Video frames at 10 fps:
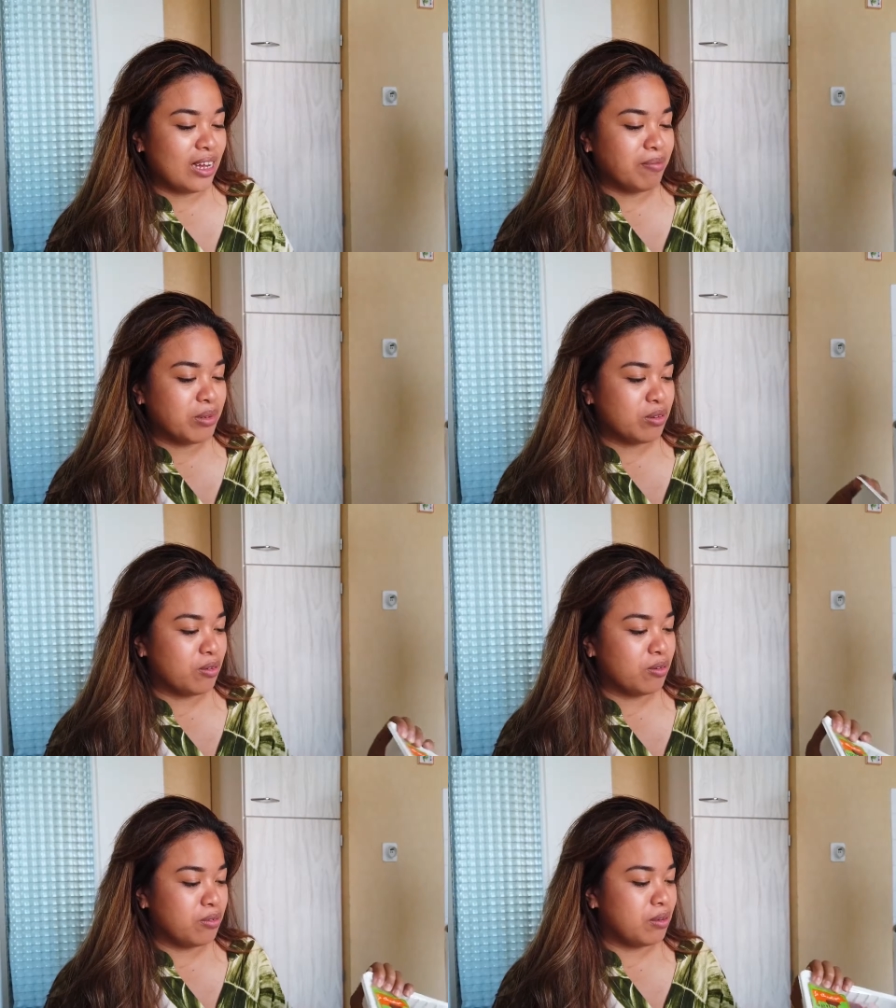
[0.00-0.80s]
lamb, so
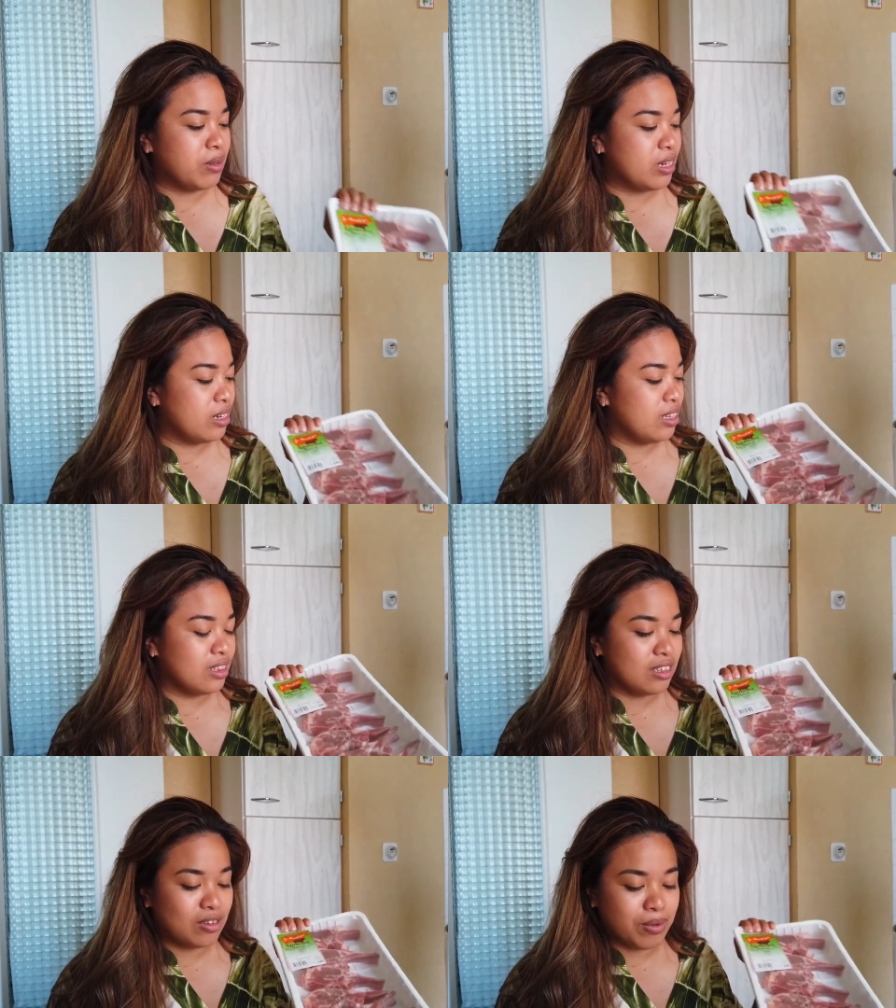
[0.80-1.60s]
we will eat
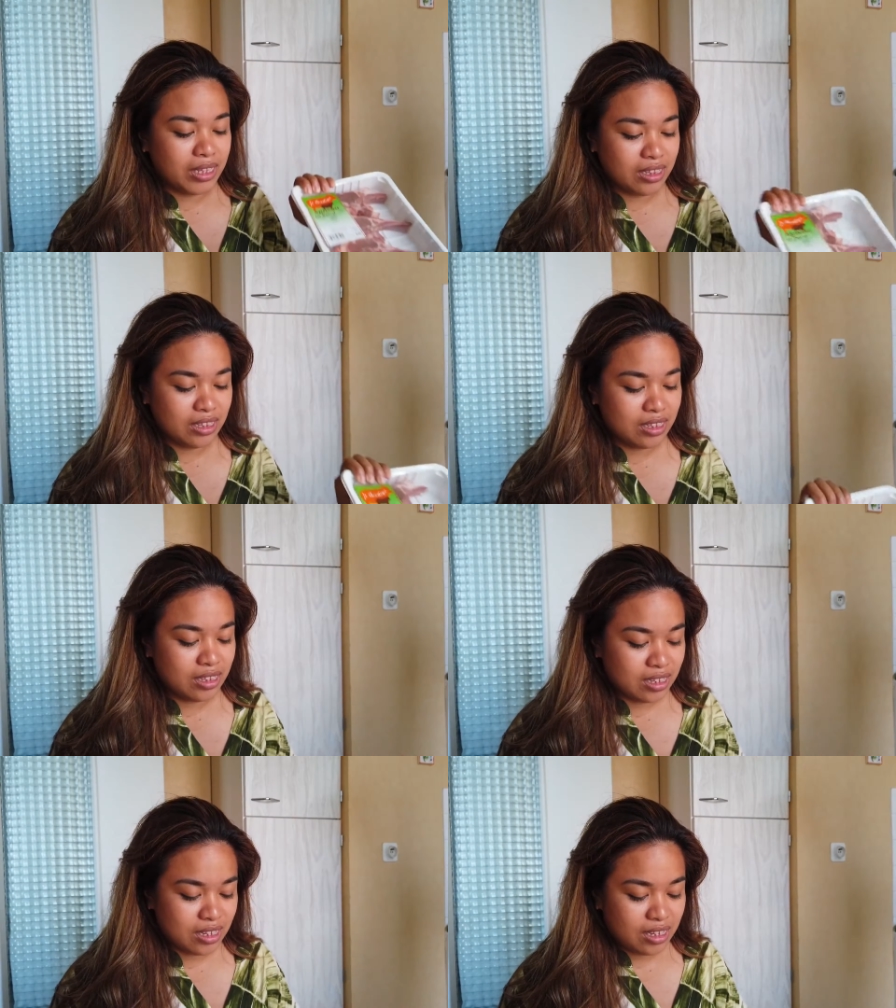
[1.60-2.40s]
this one
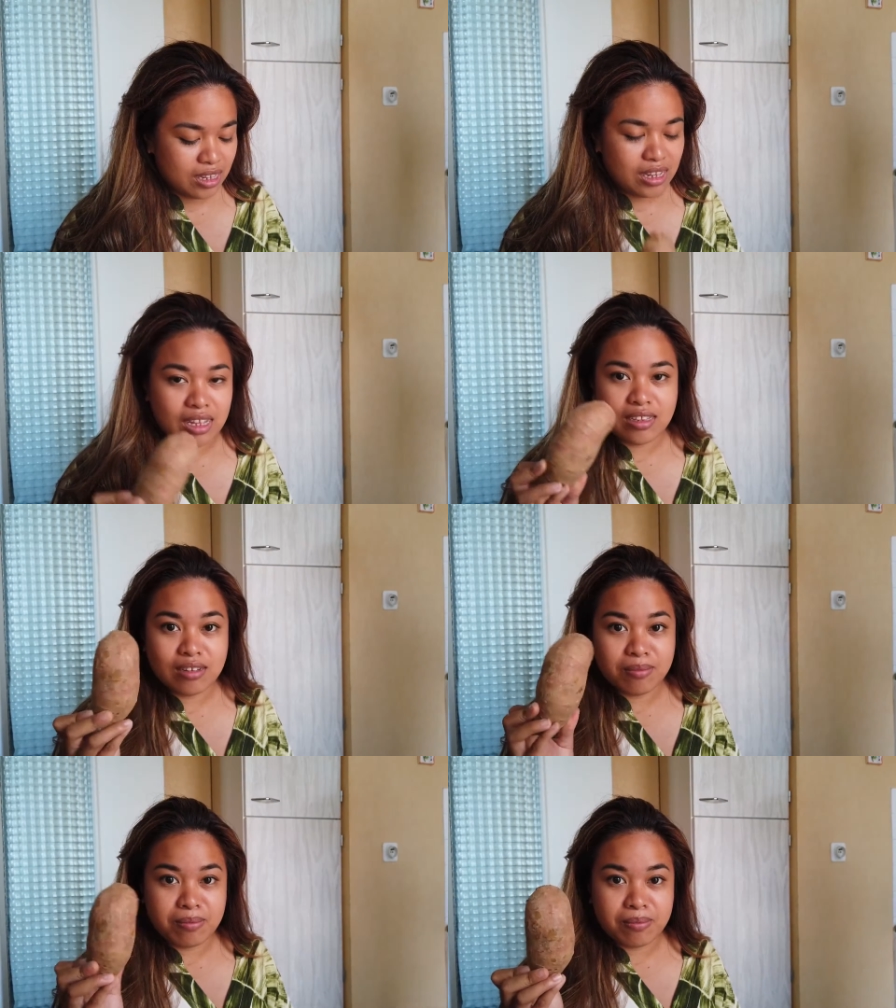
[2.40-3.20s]
and
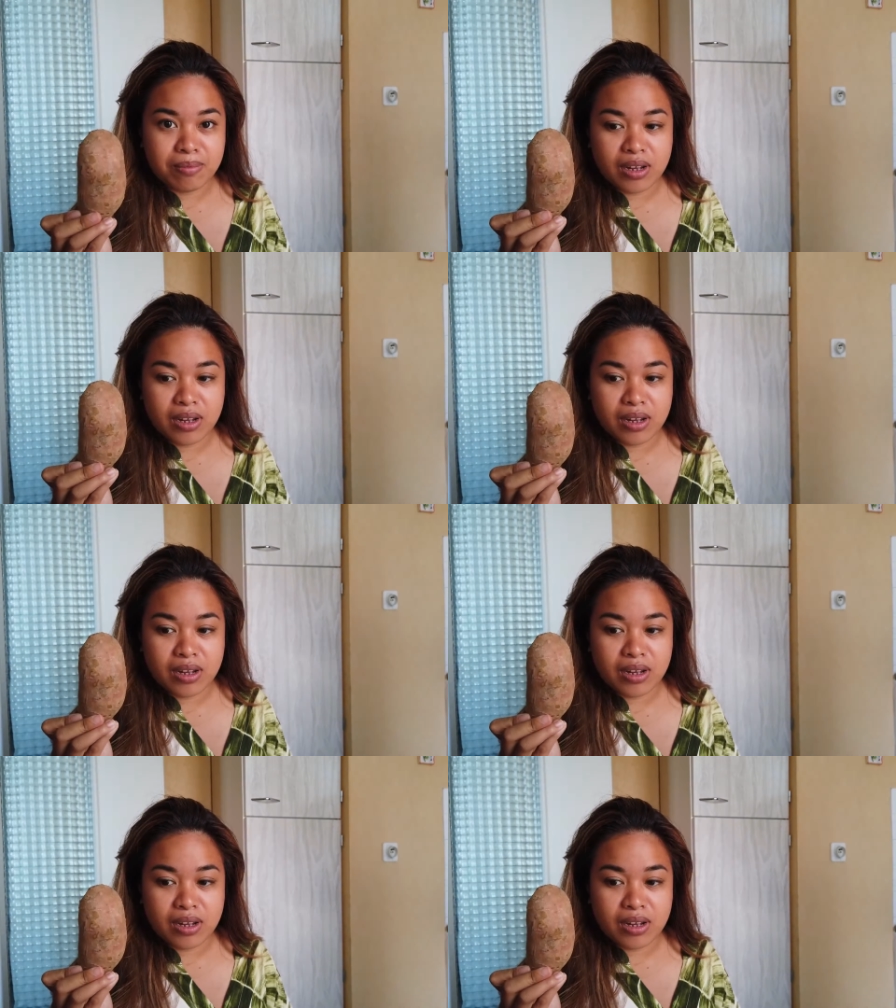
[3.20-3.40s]
some